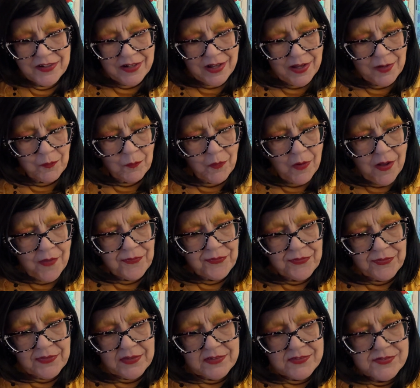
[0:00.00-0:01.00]
I want
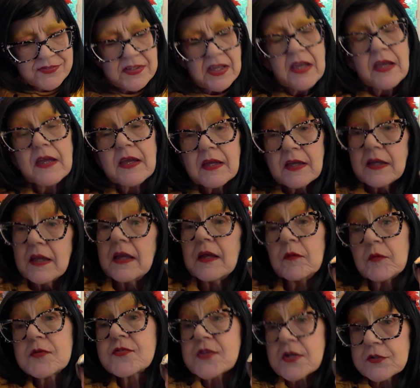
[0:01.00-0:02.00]
this. It
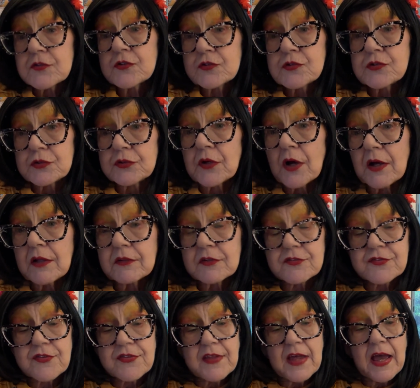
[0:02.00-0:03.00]
was under
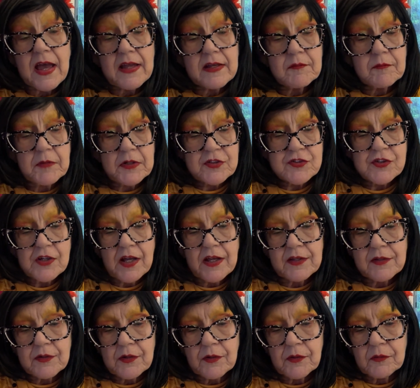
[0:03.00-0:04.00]
$2, that much I
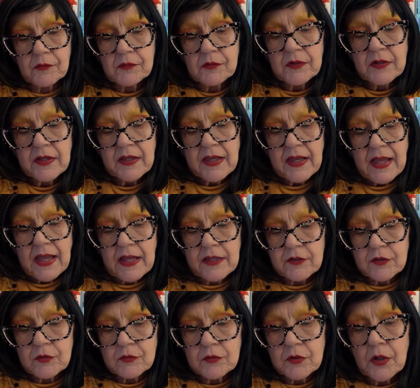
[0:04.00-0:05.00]
know. And
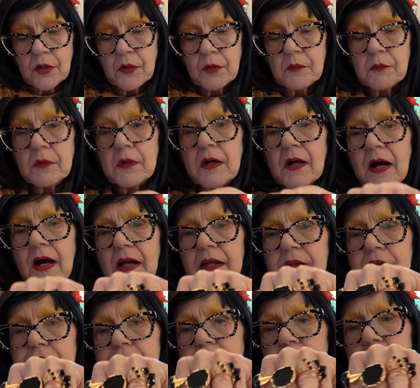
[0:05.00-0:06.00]
you know, I
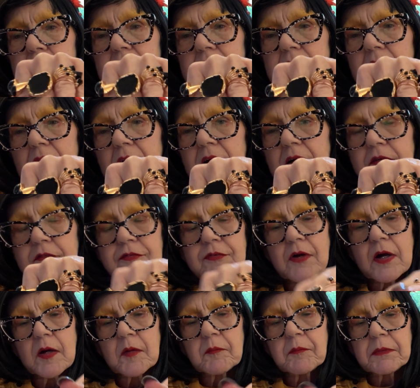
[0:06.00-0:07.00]
do love
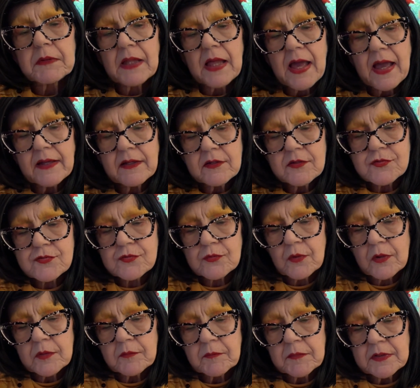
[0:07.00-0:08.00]
a black
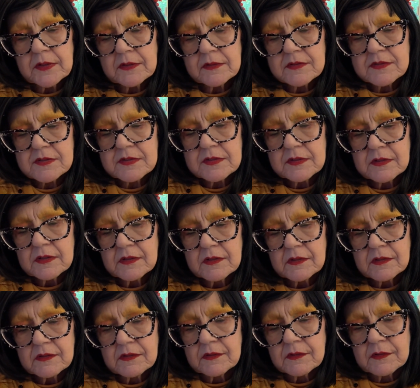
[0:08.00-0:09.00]
assortment,
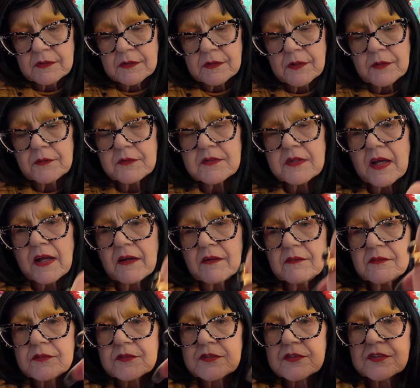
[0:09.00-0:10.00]
no
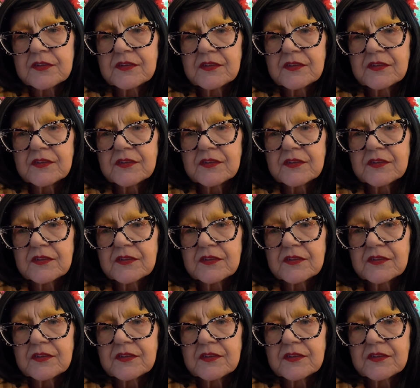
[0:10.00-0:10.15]
doubt.